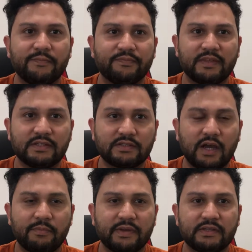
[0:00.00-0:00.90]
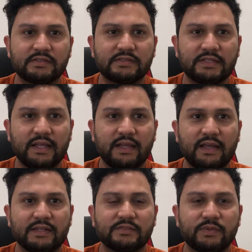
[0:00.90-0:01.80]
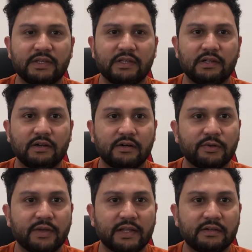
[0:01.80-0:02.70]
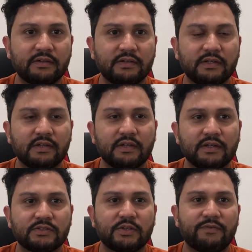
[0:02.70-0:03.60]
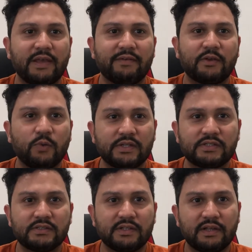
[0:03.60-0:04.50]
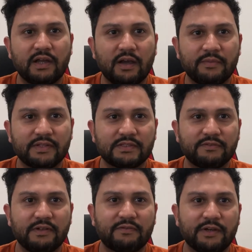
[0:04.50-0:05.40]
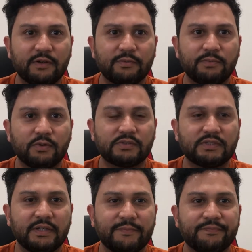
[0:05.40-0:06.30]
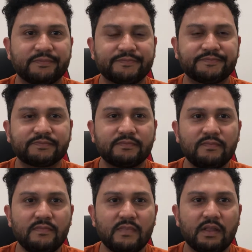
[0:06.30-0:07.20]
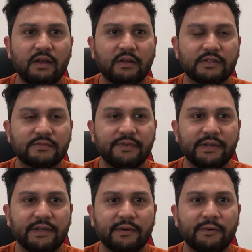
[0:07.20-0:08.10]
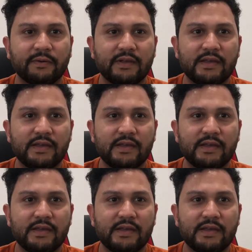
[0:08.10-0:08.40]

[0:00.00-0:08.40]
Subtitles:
these topics as we learn together. So if you have any questions, any comments, feel free to post them on this video.